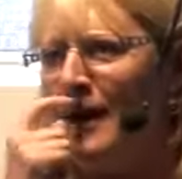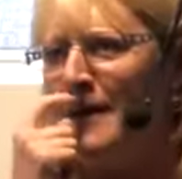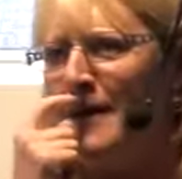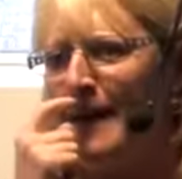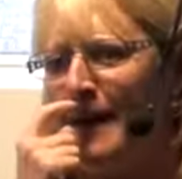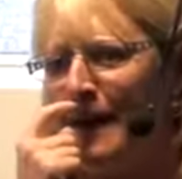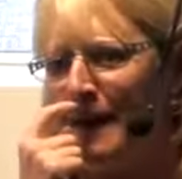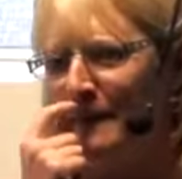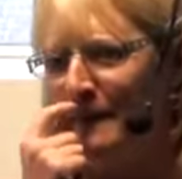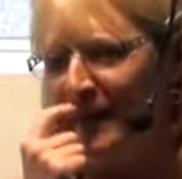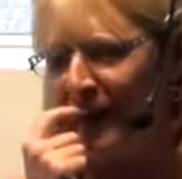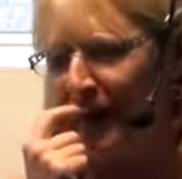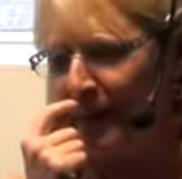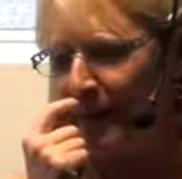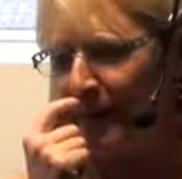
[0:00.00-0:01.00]
know
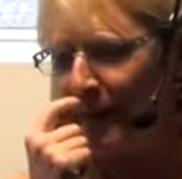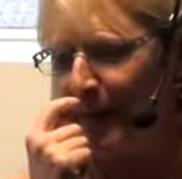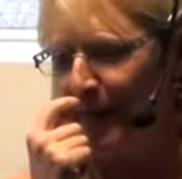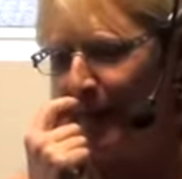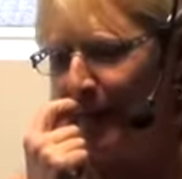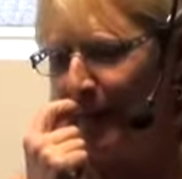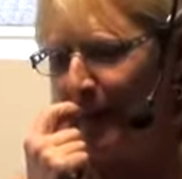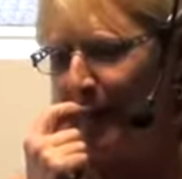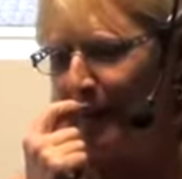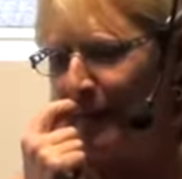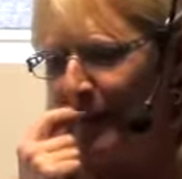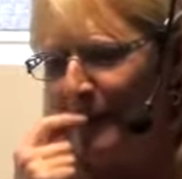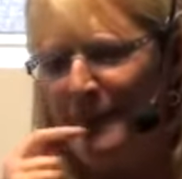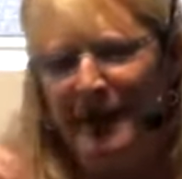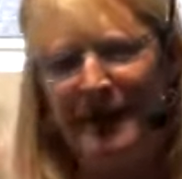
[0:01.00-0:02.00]
that
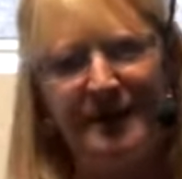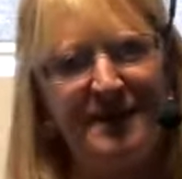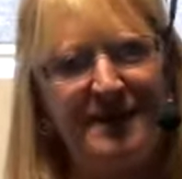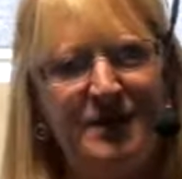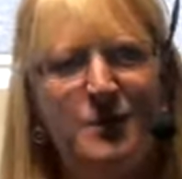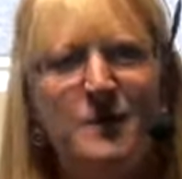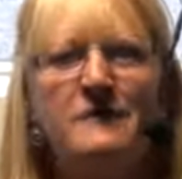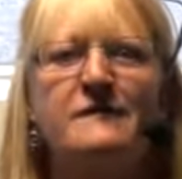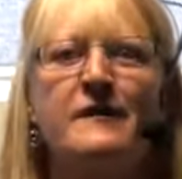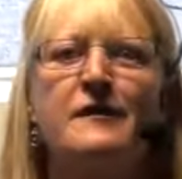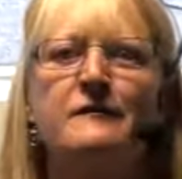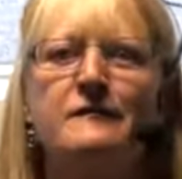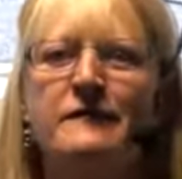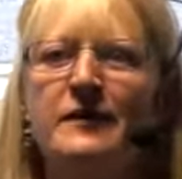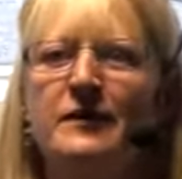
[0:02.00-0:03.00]
from being in the
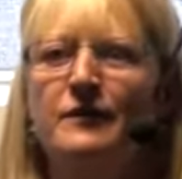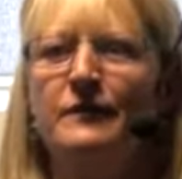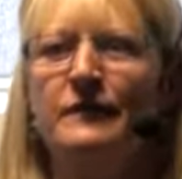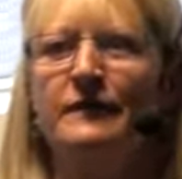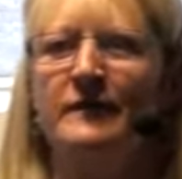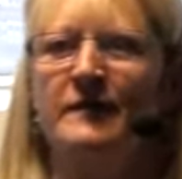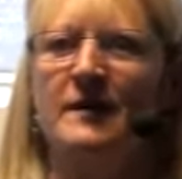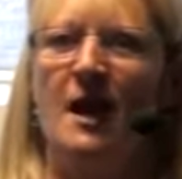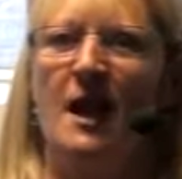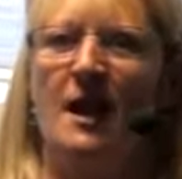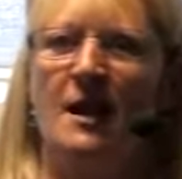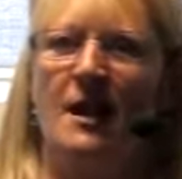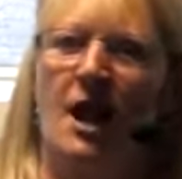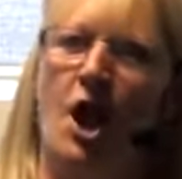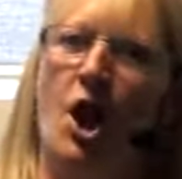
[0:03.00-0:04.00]
UFO field for
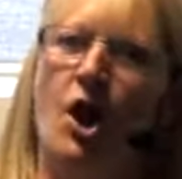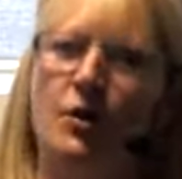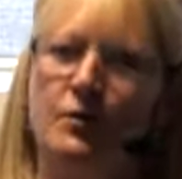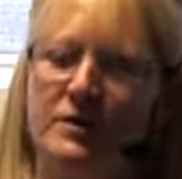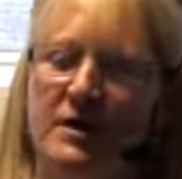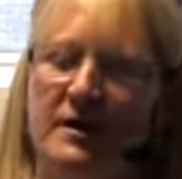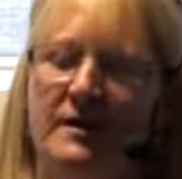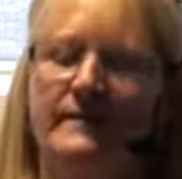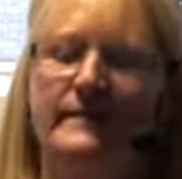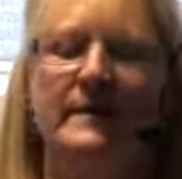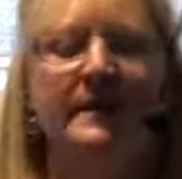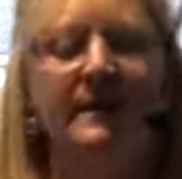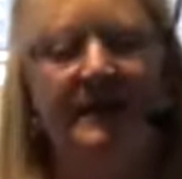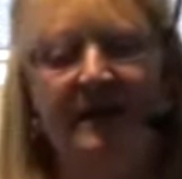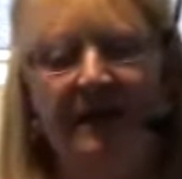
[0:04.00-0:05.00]
a long time,
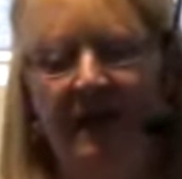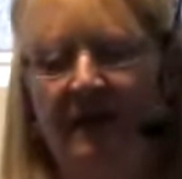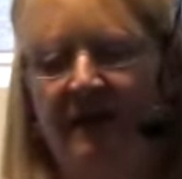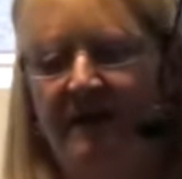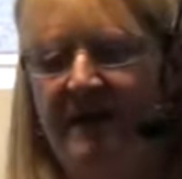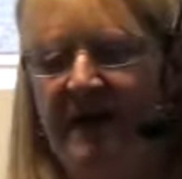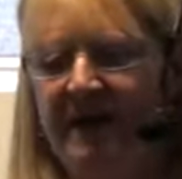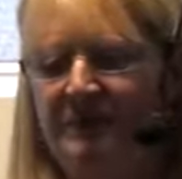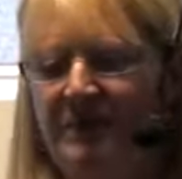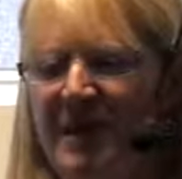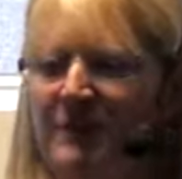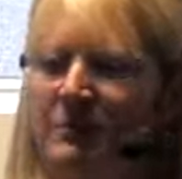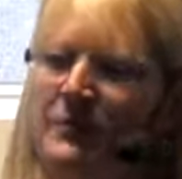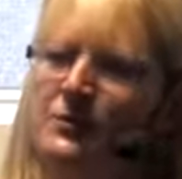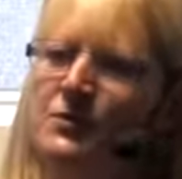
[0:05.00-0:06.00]
that
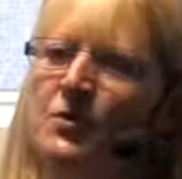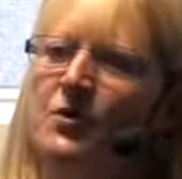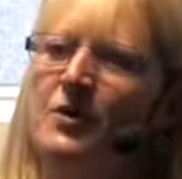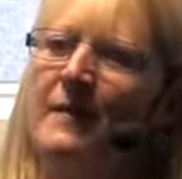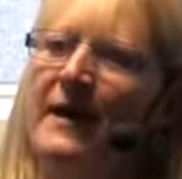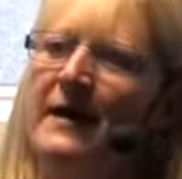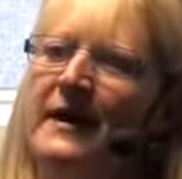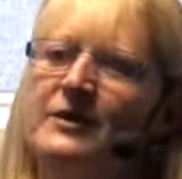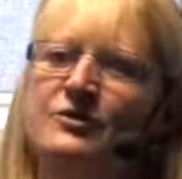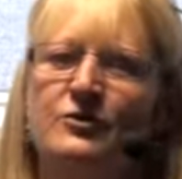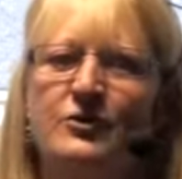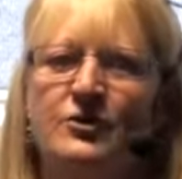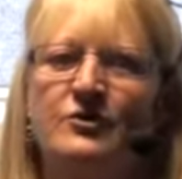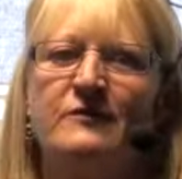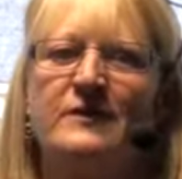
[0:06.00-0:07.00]
people talk about
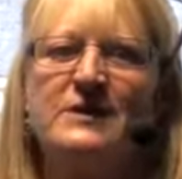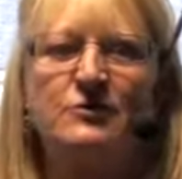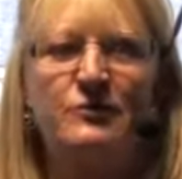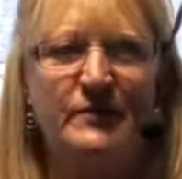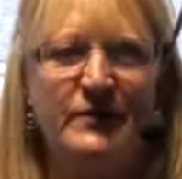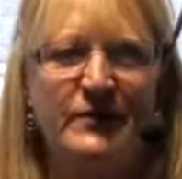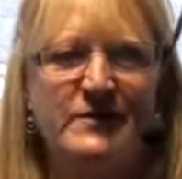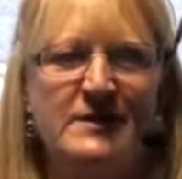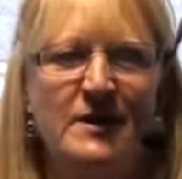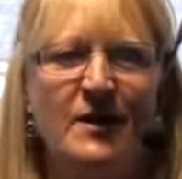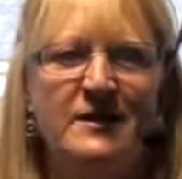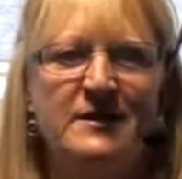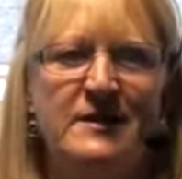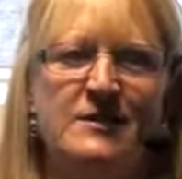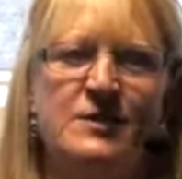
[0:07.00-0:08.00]
extraterrestrial
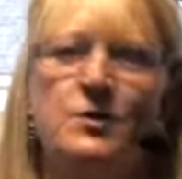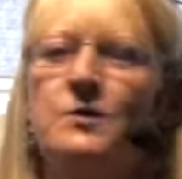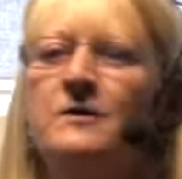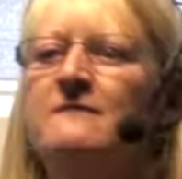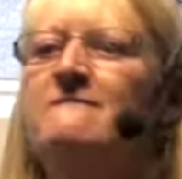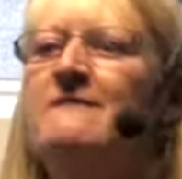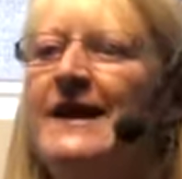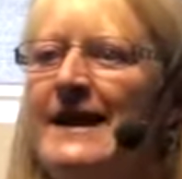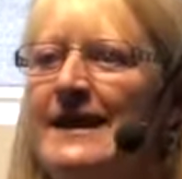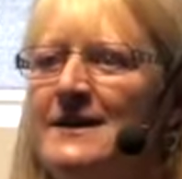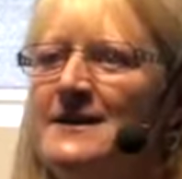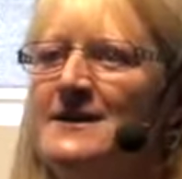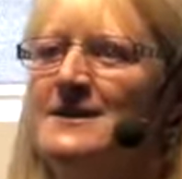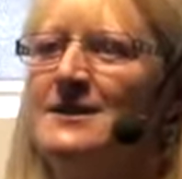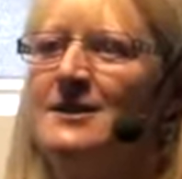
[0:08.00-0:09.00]
societies who are
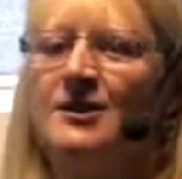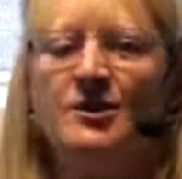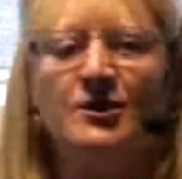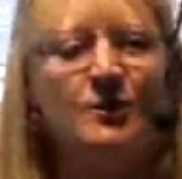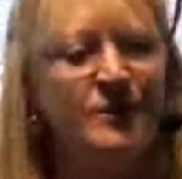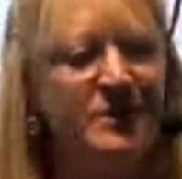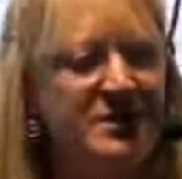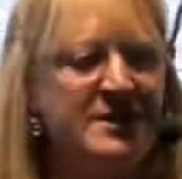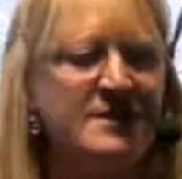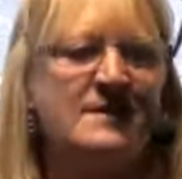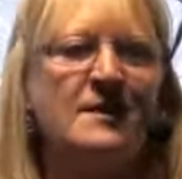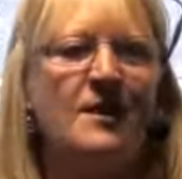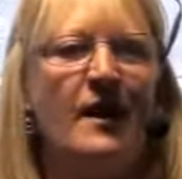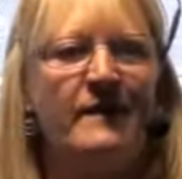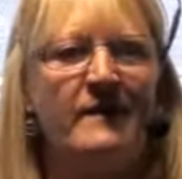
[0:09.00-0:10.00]
advanced, who are just
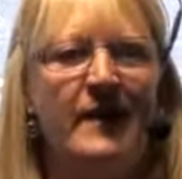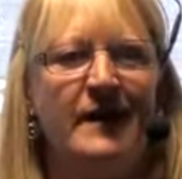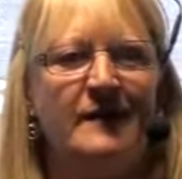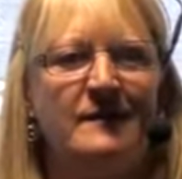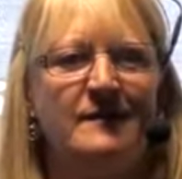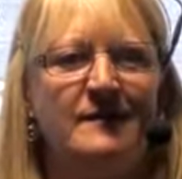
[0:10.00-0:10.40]
like that.